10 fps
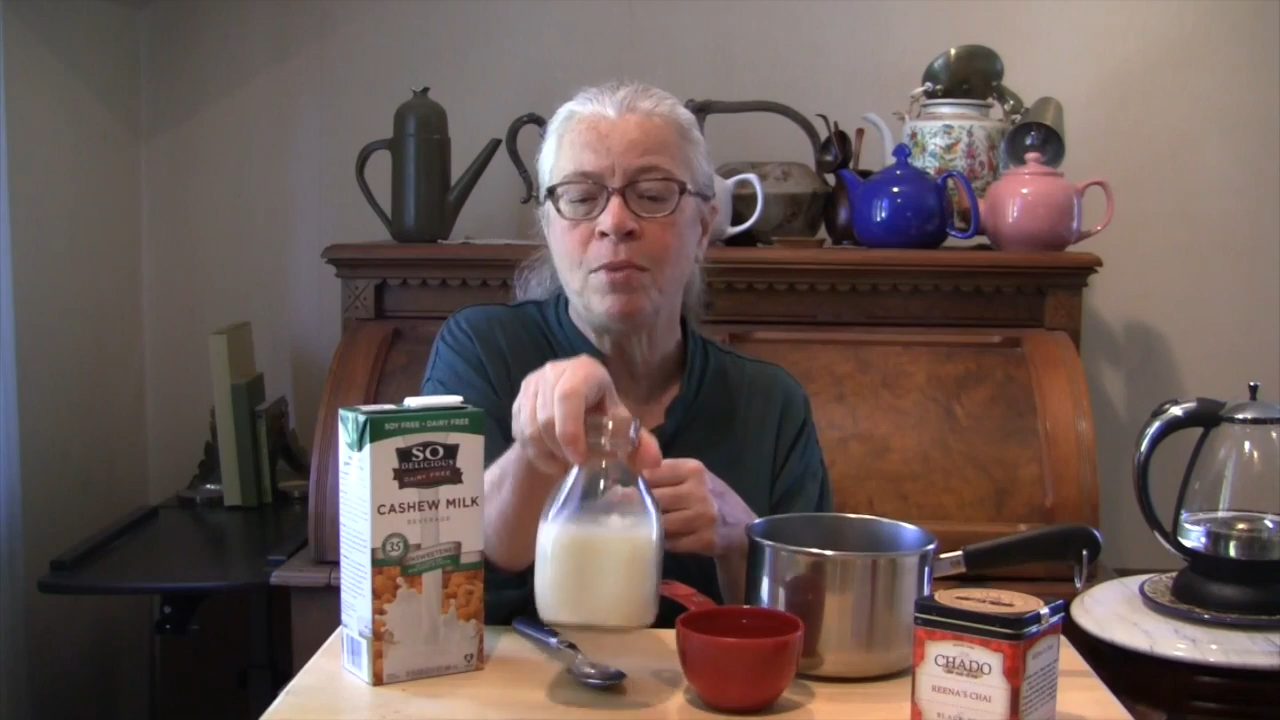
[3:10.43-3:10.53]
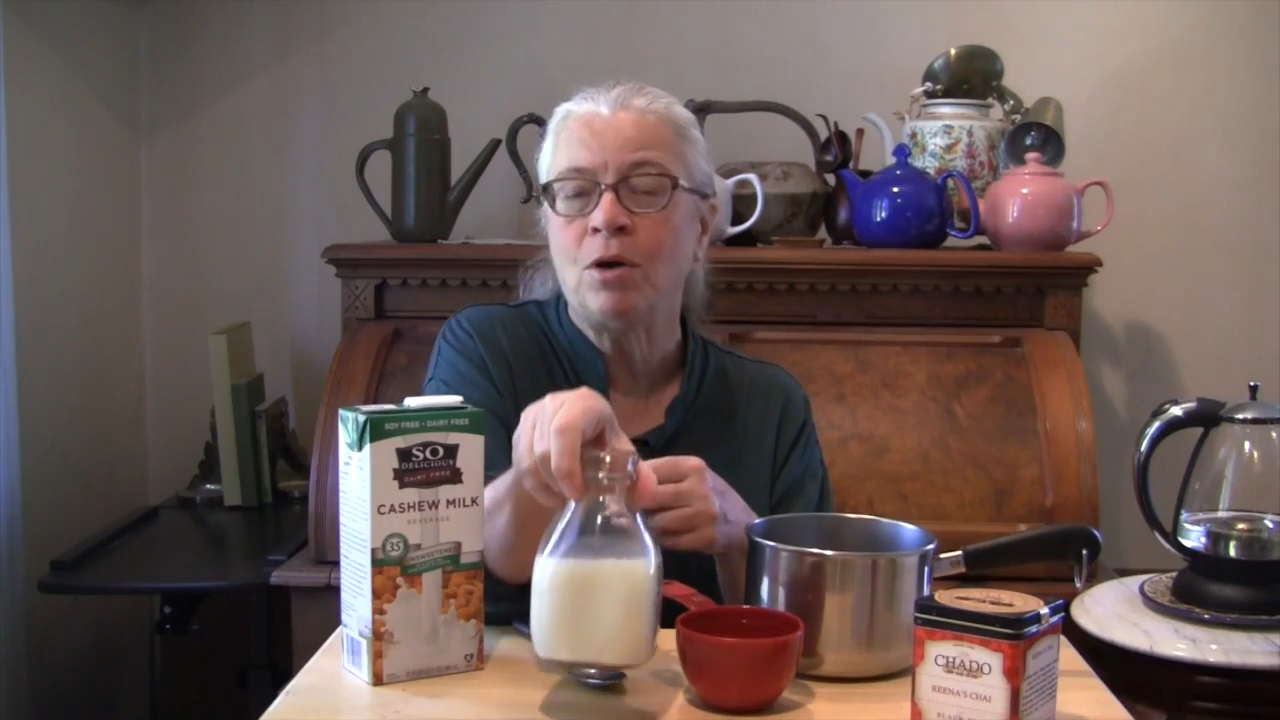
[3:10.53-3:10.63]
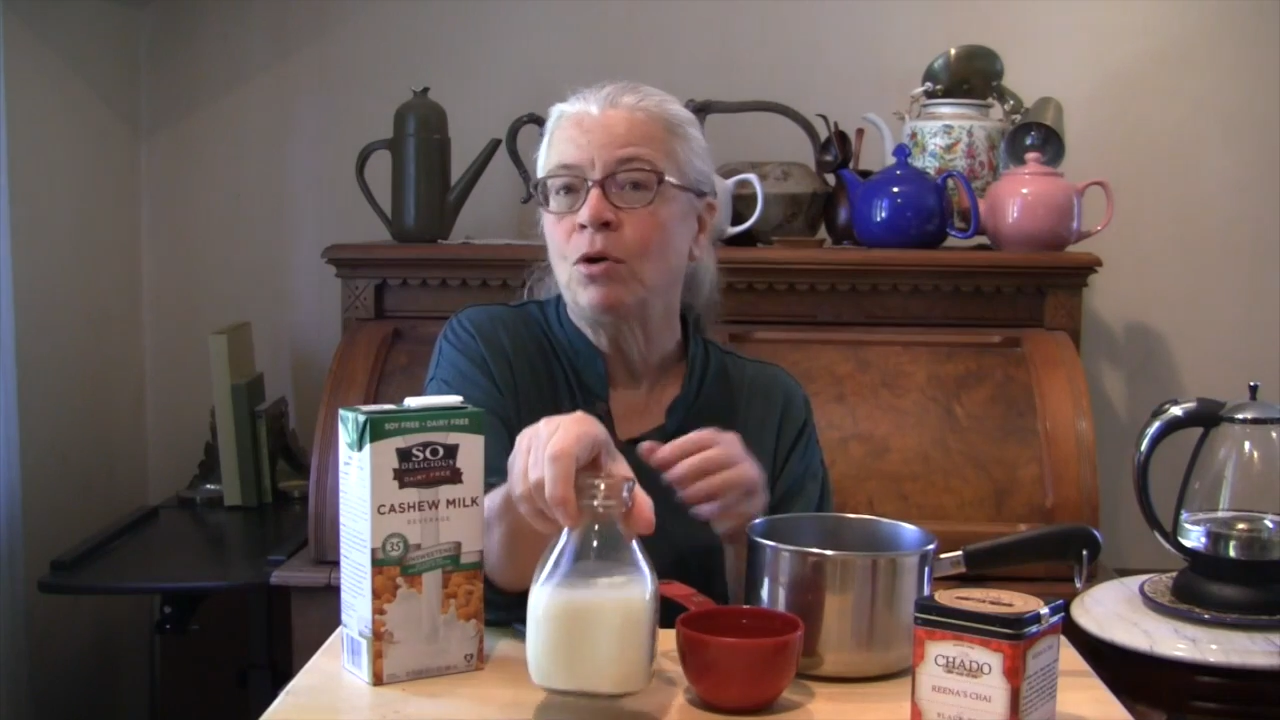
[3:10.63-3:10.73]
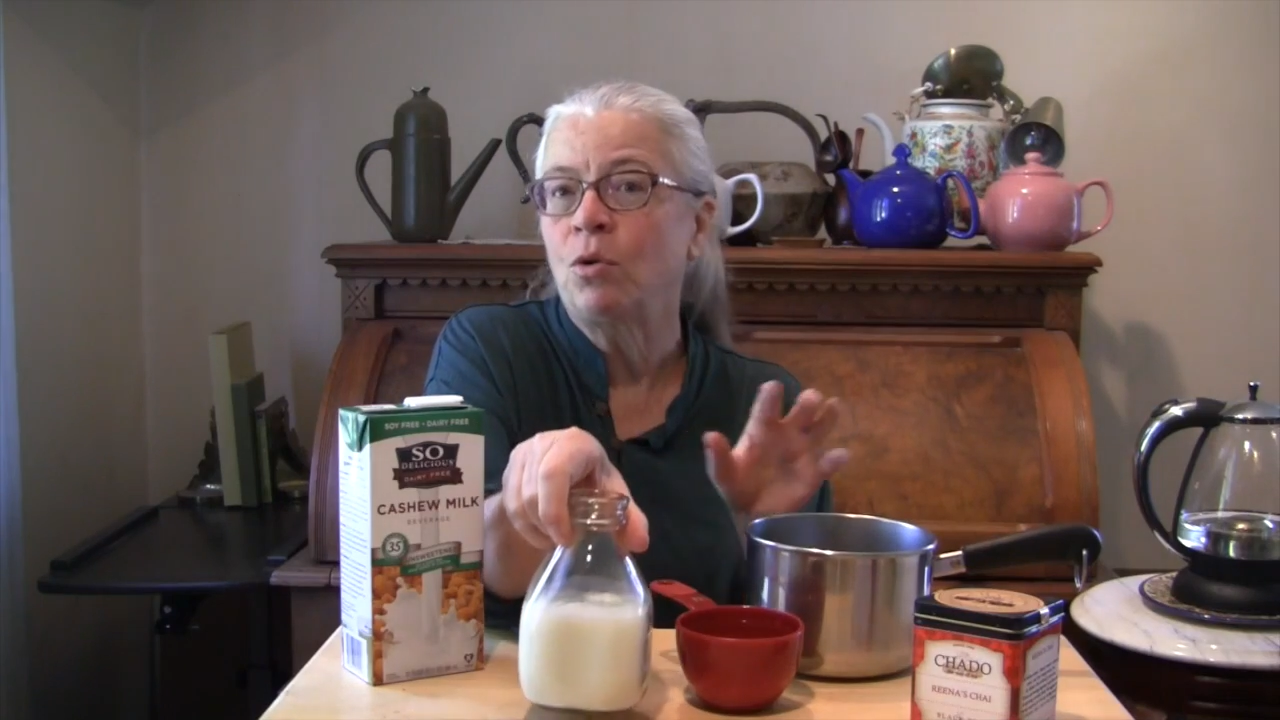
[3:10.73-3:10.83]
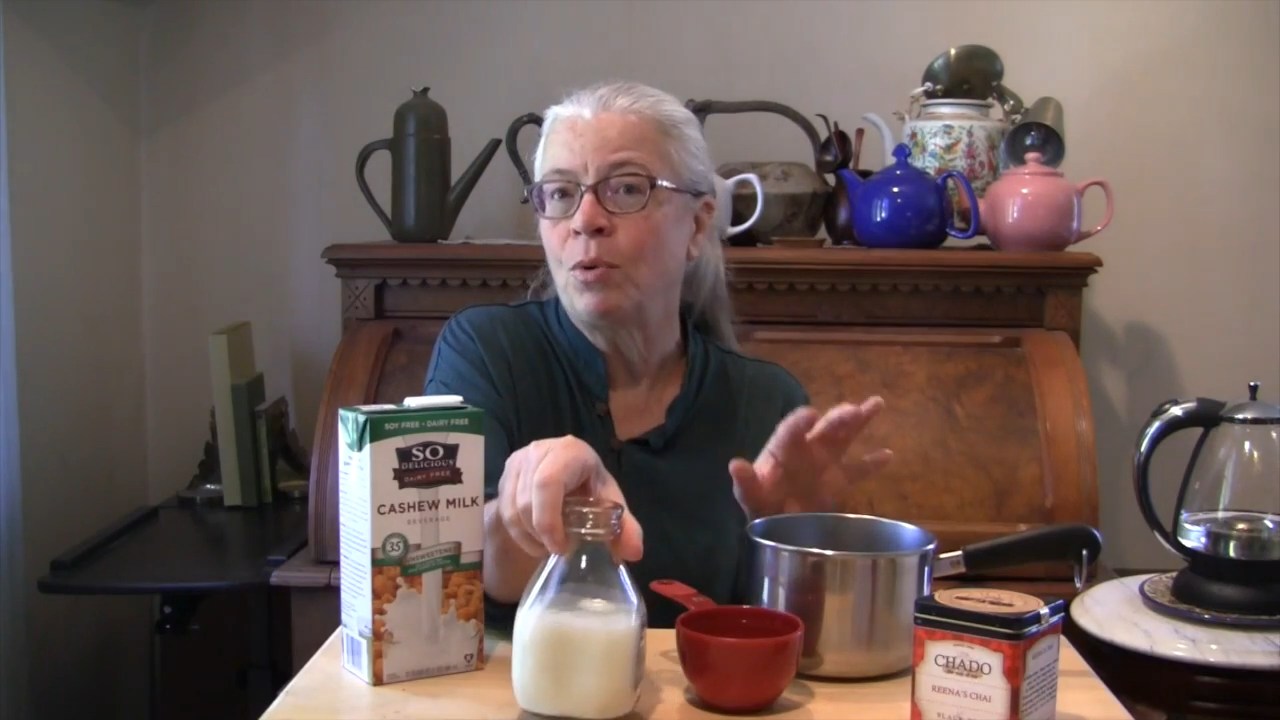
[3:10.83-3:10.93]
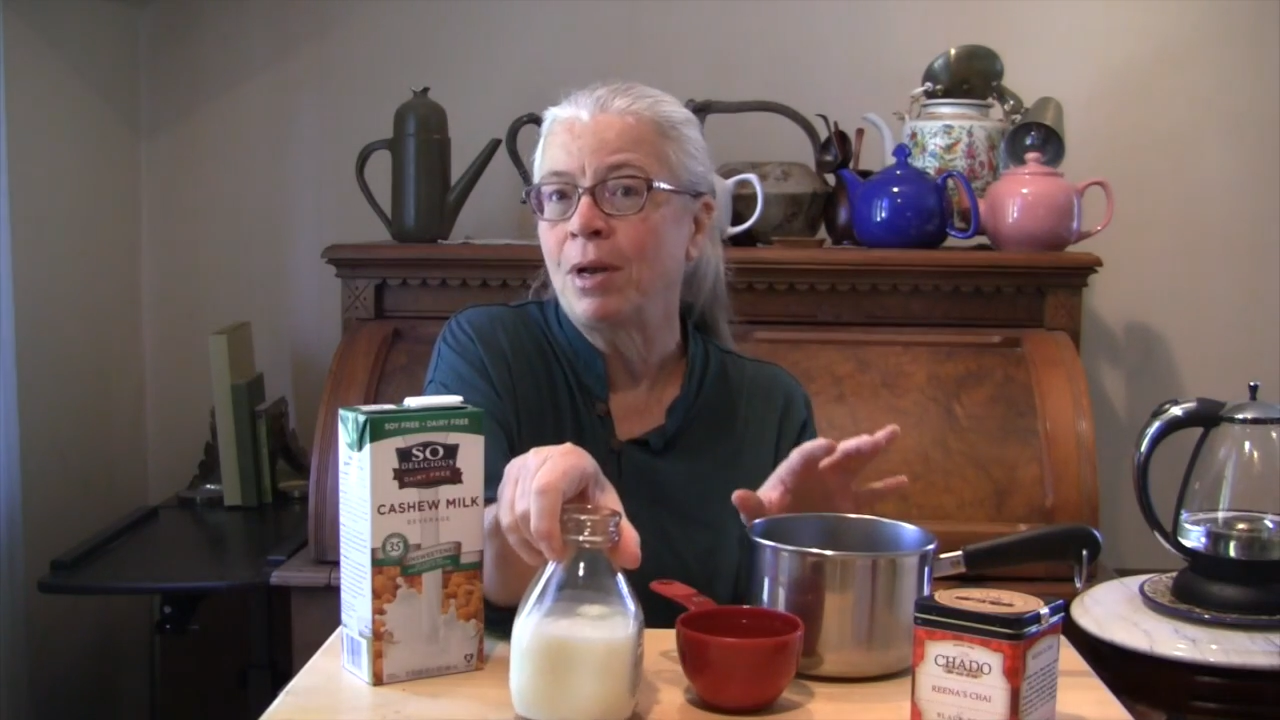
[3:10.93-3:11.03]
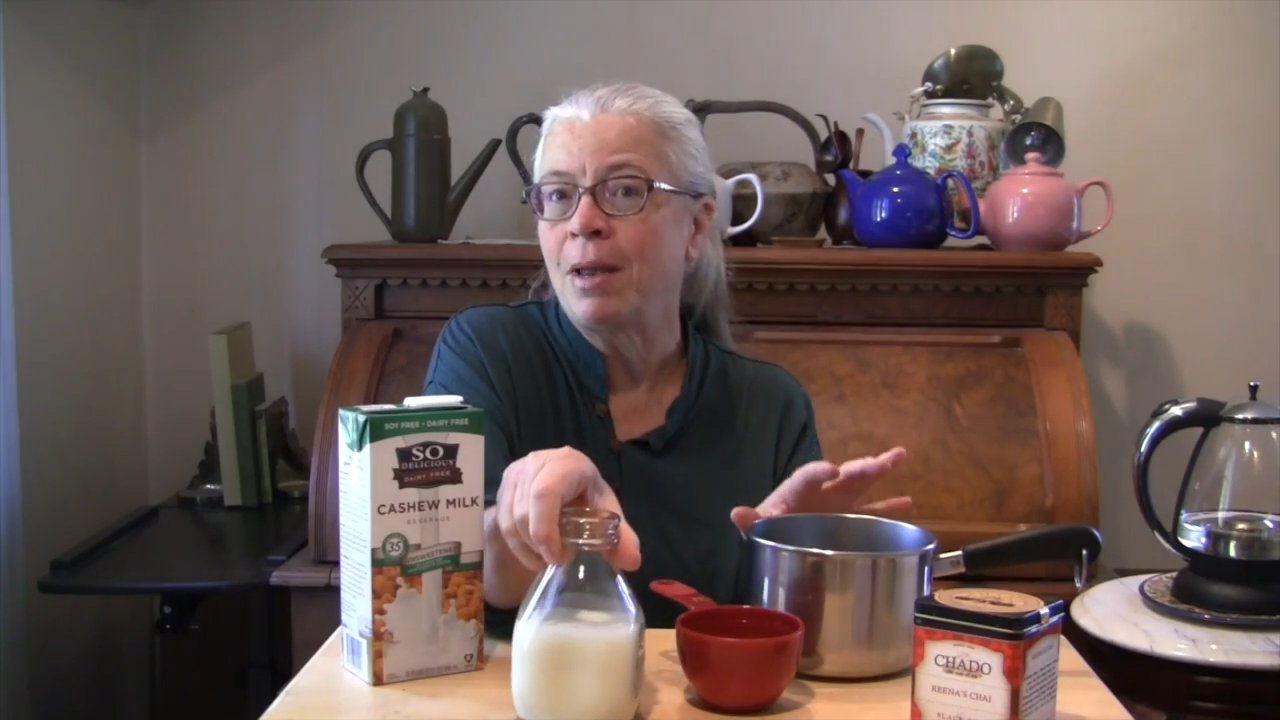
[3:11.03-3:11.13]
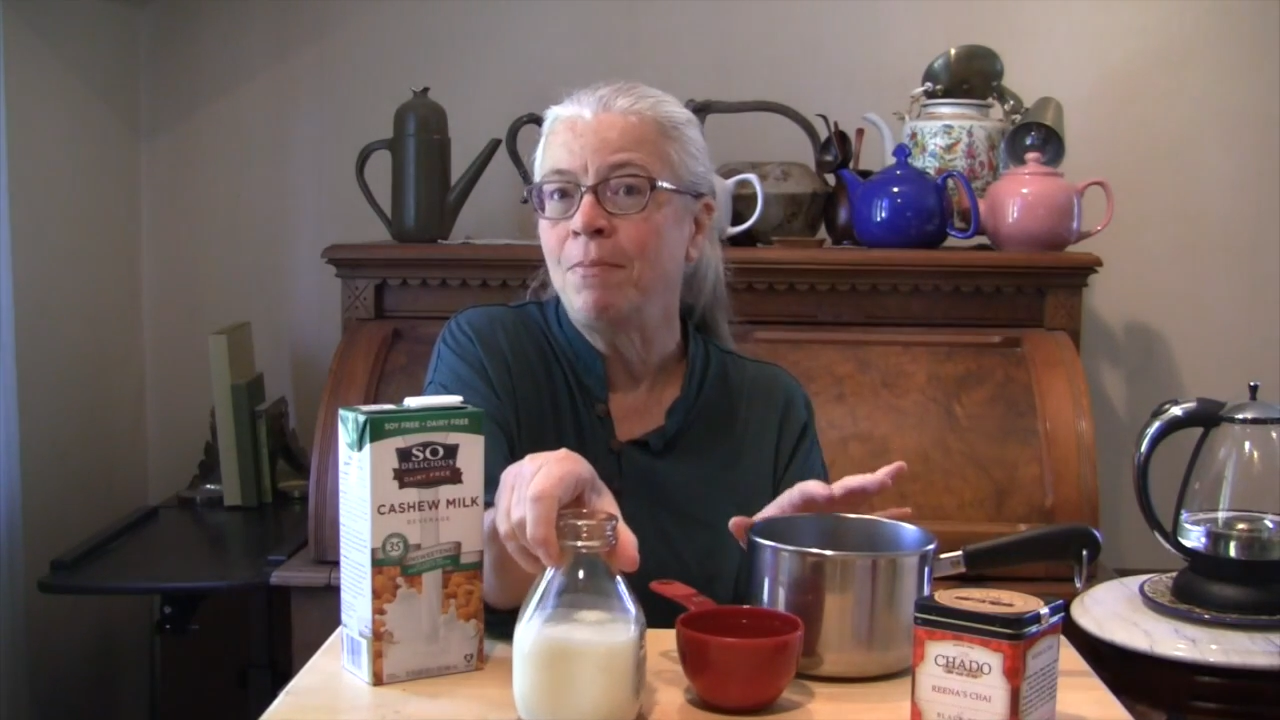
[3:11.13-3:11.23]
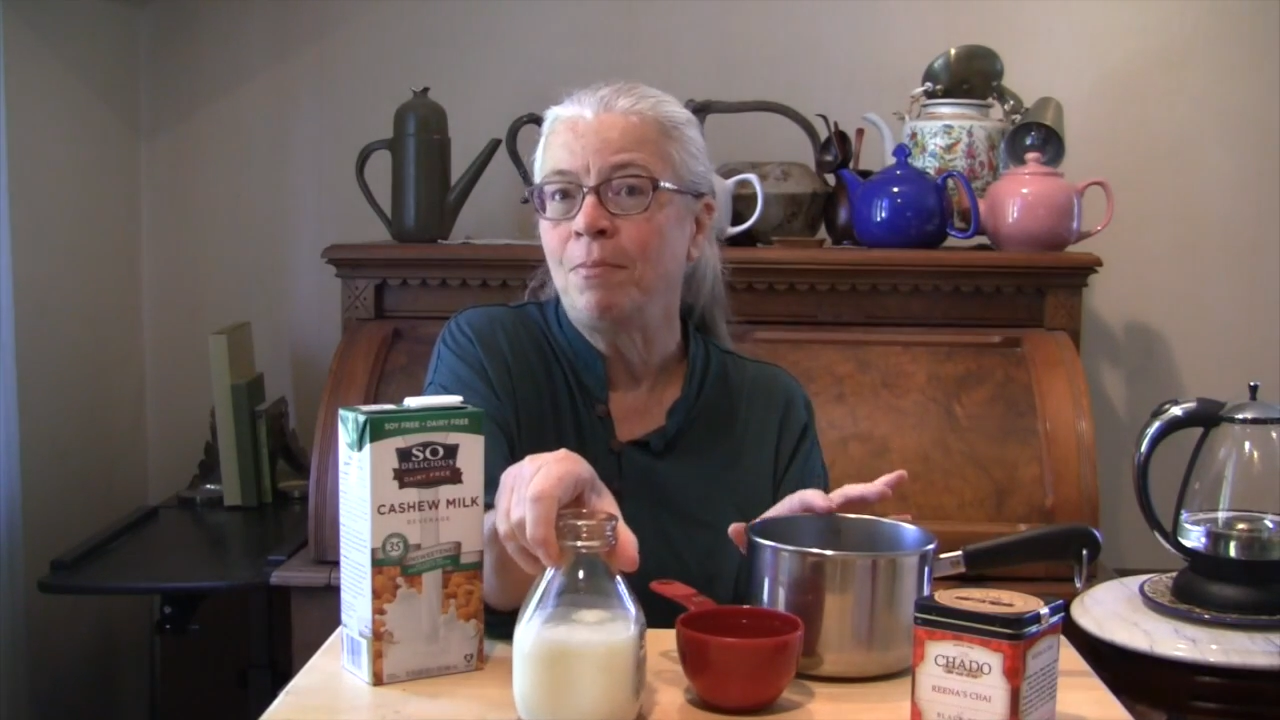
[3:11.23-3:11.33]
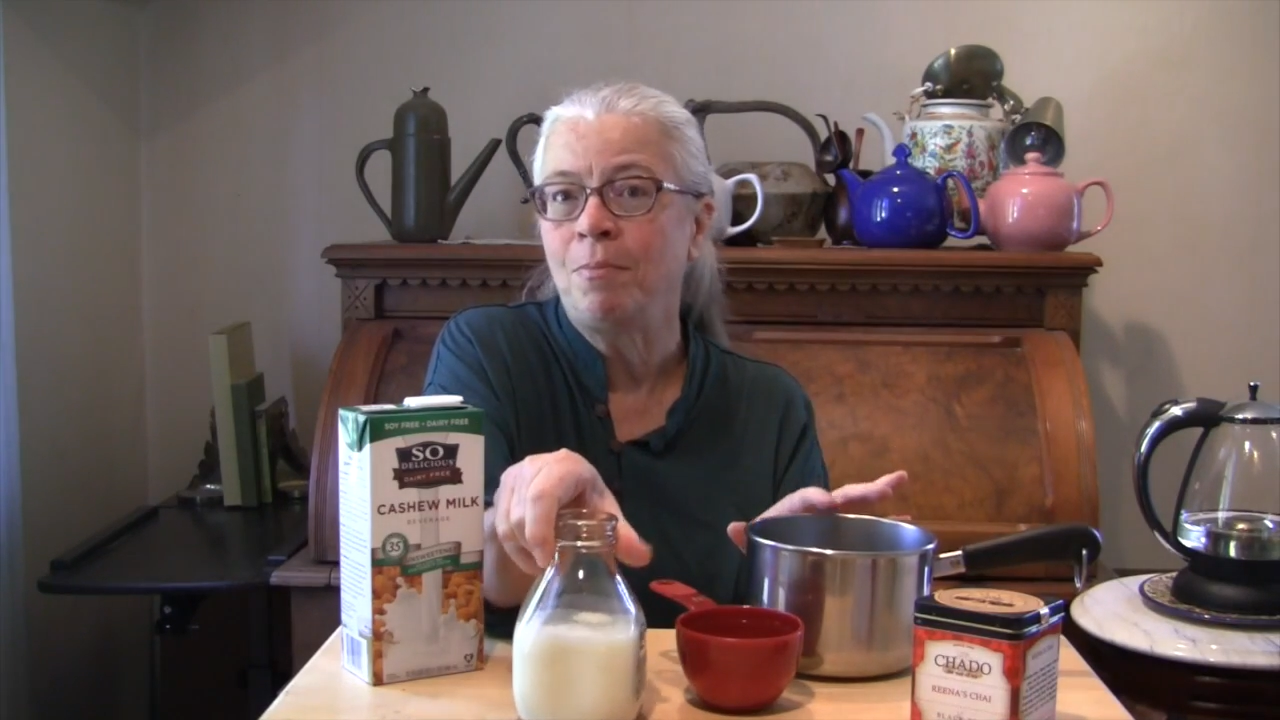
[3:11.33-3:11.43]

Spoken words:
milk when I